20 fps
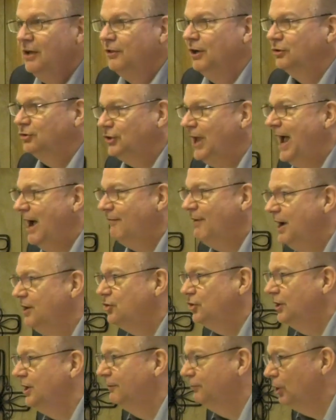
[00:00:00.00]
the
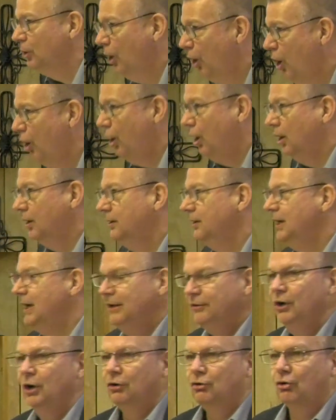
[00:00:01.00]
salvation of the Lord,
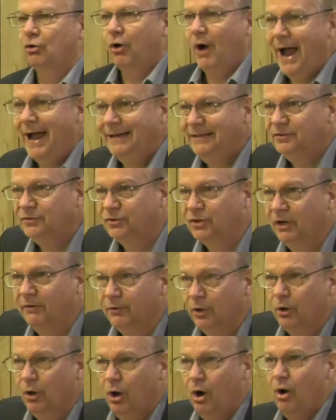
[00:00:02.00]
the Christ of
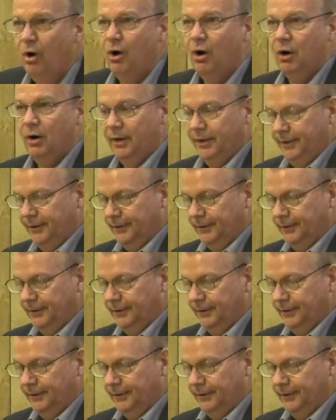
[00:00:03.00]
the Lord.